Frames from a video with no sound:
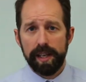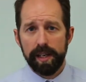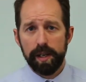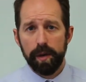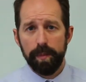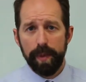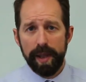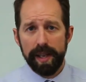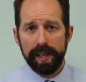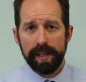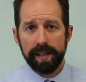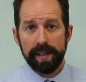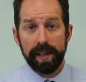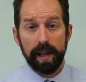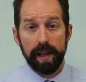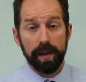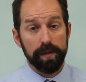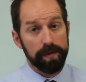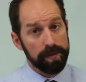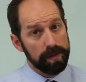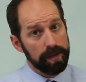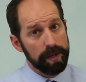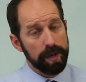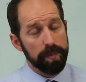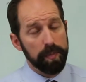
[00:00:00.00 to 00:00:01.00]
in your bank
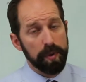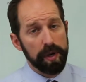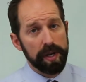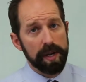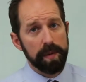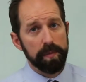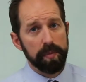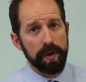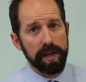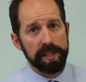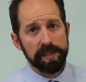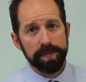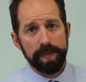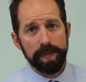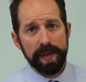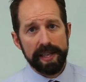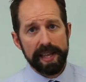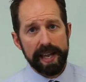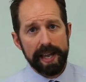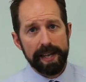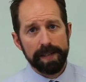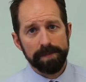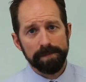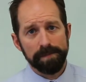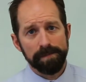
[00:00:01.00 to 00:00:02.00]
account? Are you pretty impressed by
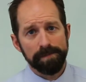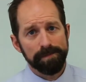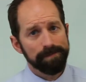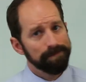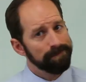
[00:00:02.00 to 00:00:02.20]
that?